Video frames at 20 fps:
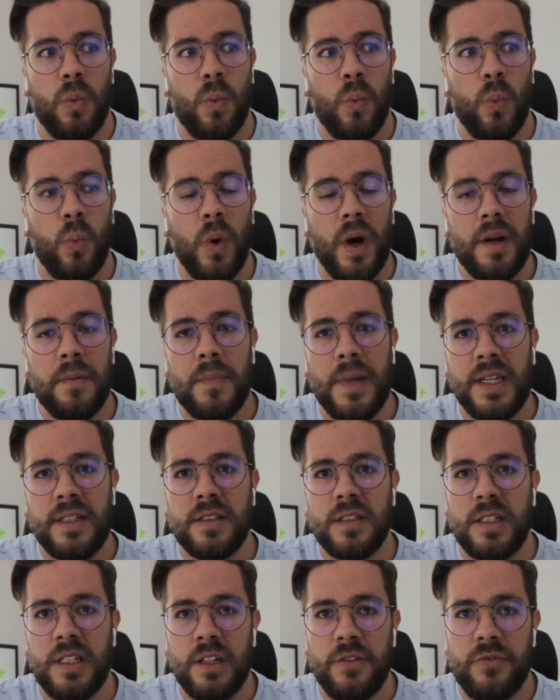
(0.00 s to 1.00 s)
what makes
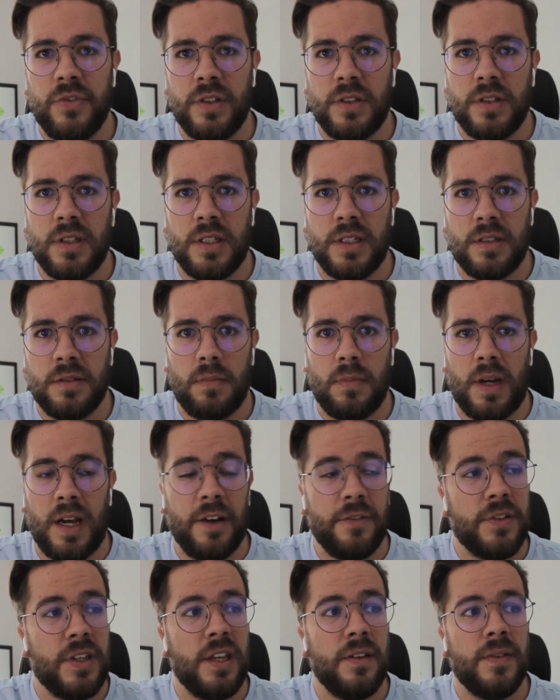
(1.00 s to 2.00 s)
the difference is
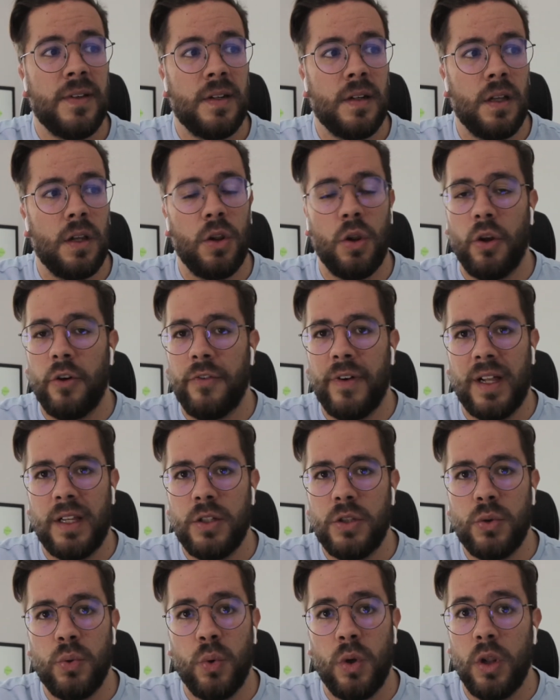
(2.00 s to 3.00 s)
I've given a lot of value
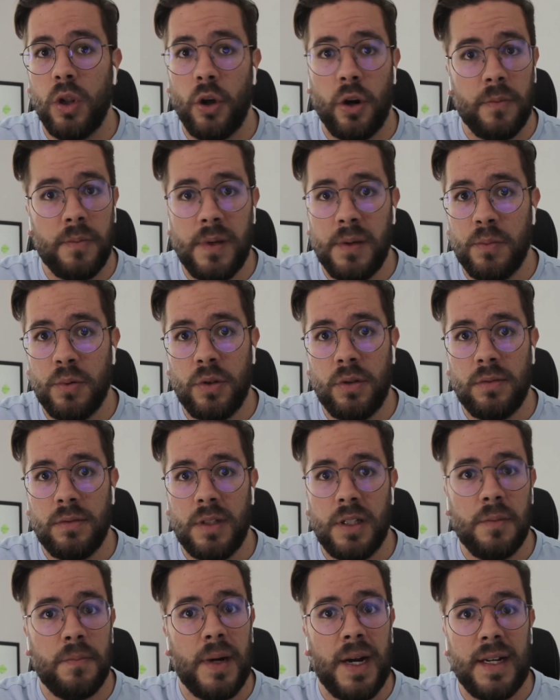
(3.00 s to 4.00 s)
to a lot of people in
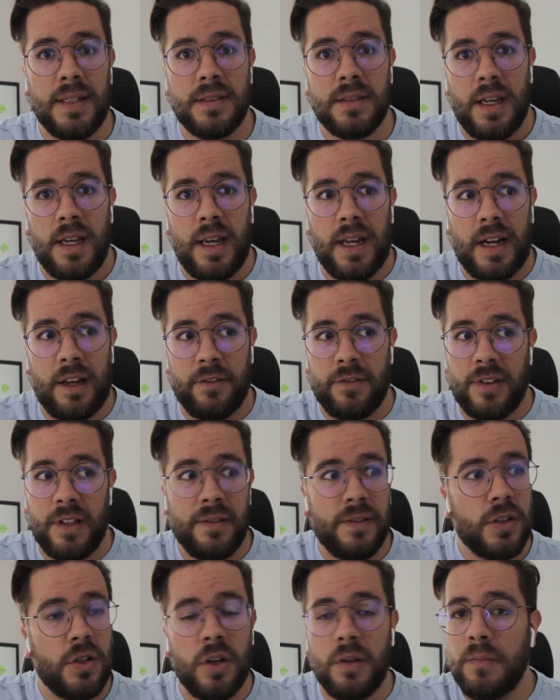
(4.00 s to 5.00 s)
the past and I've
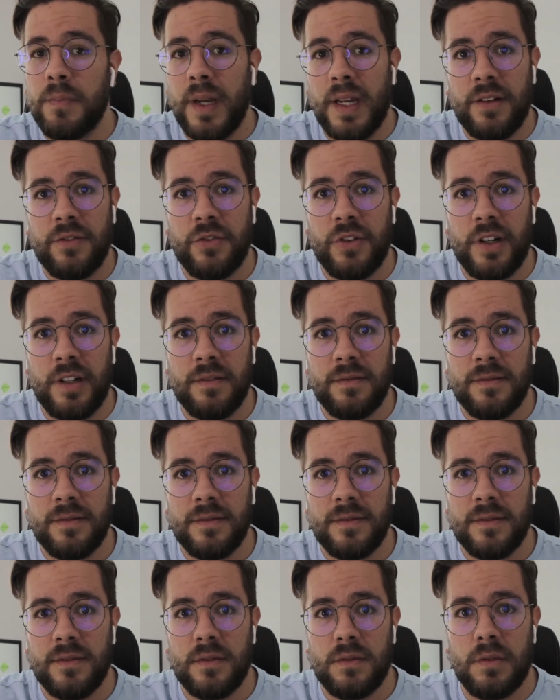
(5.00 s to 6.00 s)
never gotten paid for it,
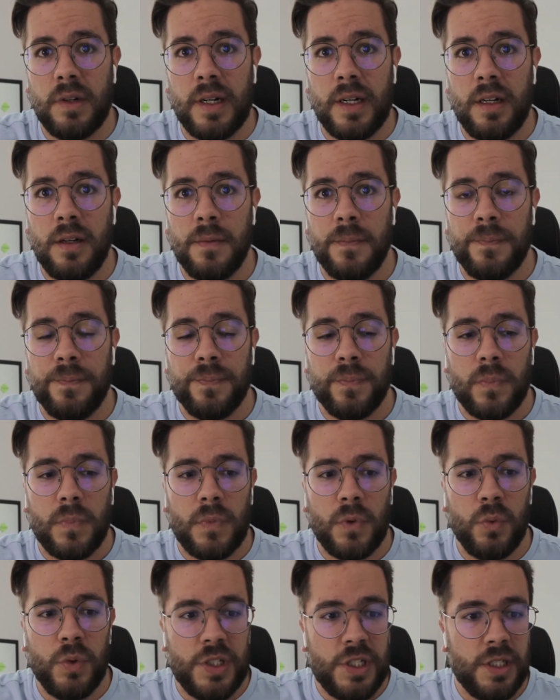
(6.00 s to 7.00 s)
right?
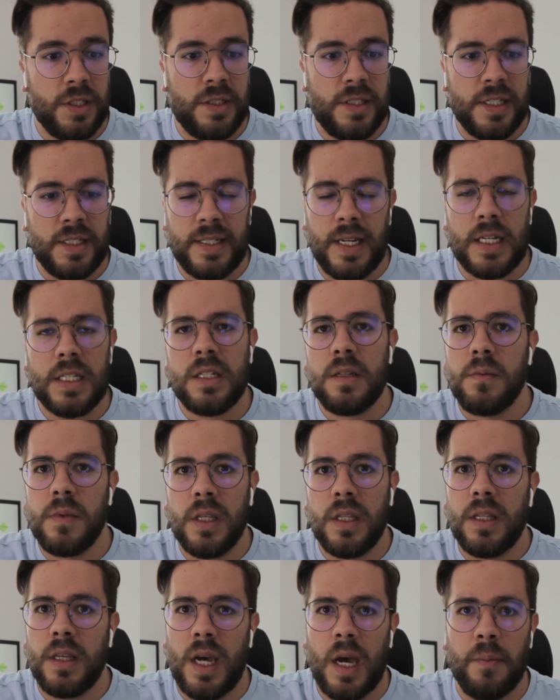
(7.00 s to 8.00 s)
Which is the exact same
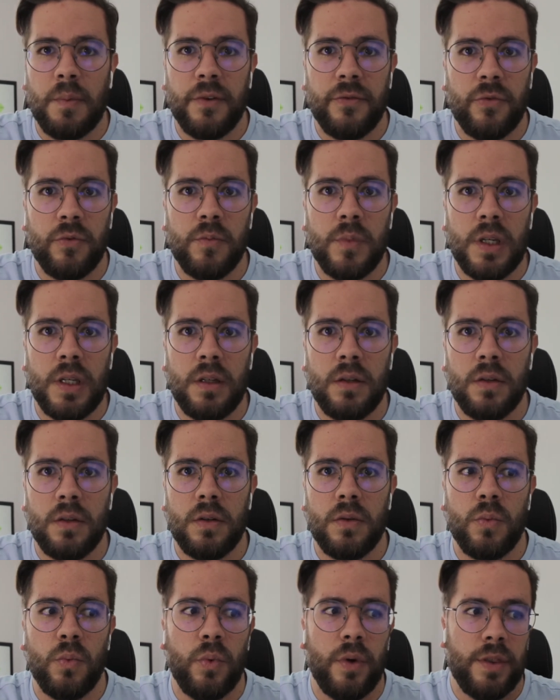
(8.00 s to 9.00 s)
thing that happened for me
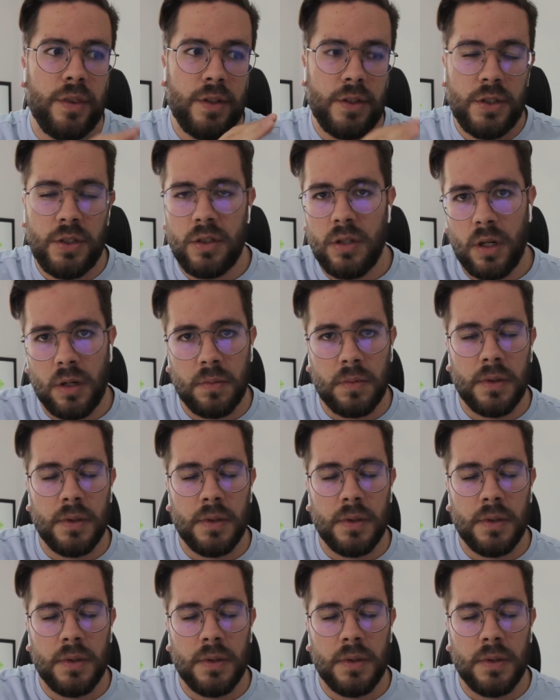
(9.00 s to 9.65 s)
with this job.